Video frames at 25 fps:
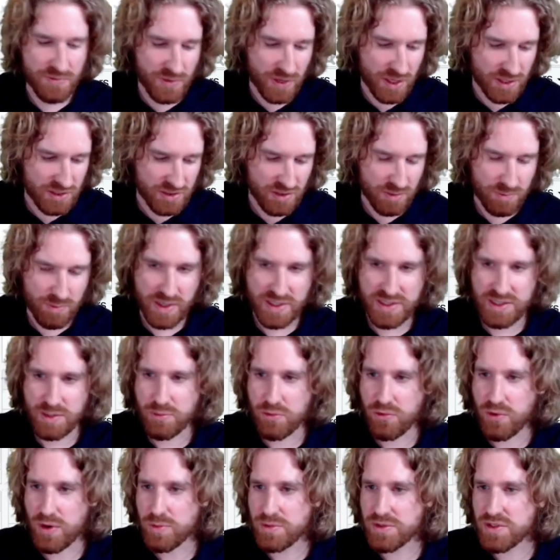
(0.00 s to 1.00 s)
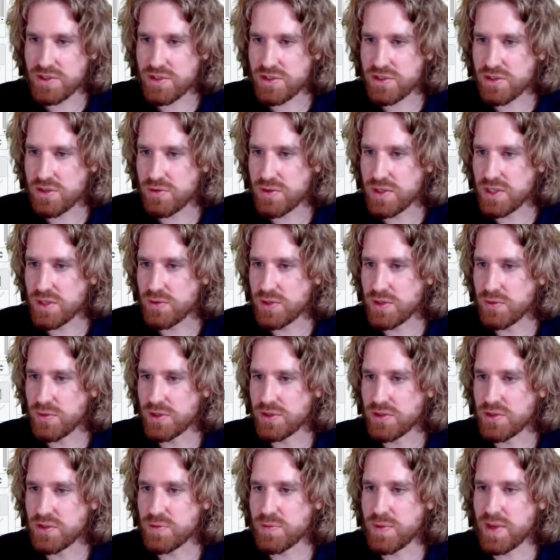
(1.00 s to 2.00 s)
some meta parameters. So here we want
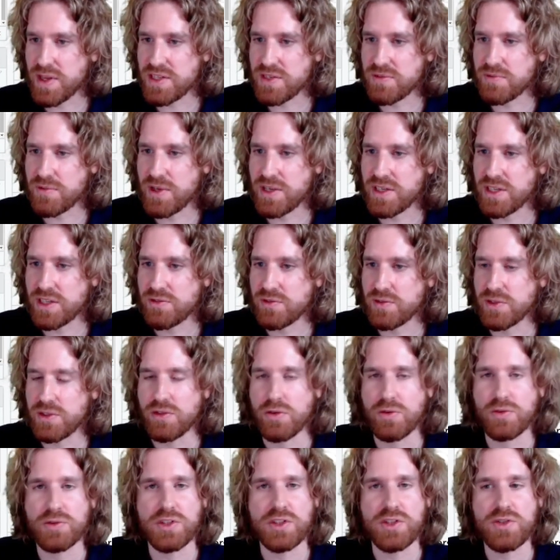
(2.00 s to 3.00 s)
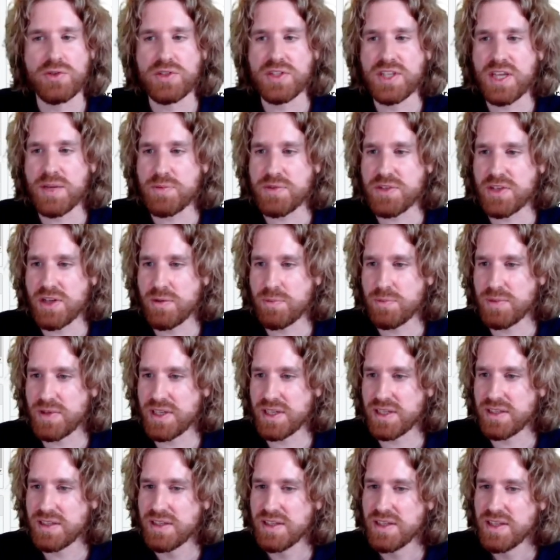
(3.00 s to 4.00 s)
to specify that we're going to use GIP
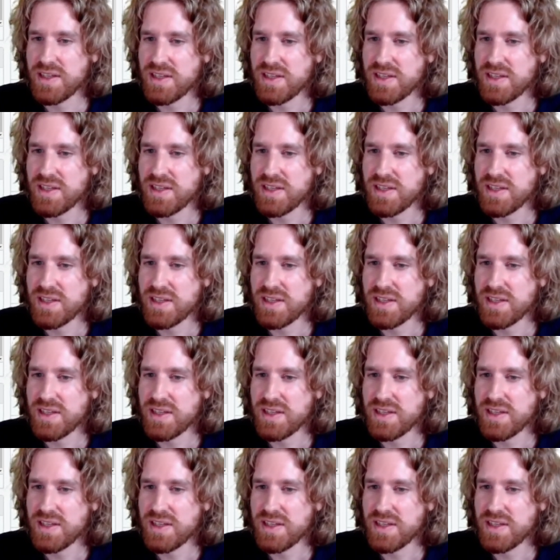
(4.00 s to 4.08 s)
sampling.